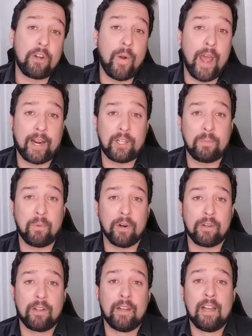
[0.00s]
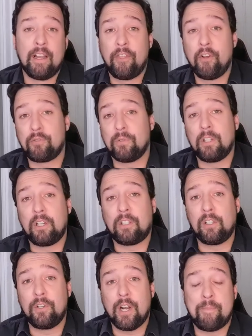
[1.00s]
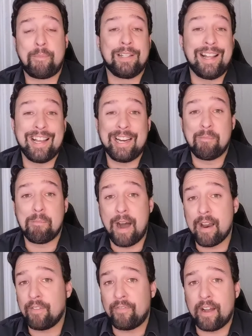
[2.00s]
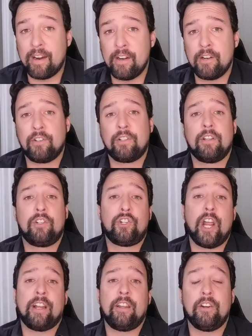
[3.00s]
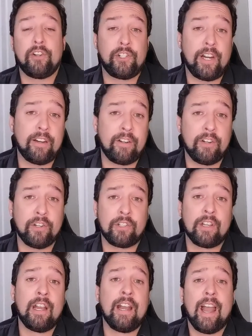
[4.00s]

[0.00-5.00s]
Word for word: you export. Those will include applying modifiers, checking your shaders,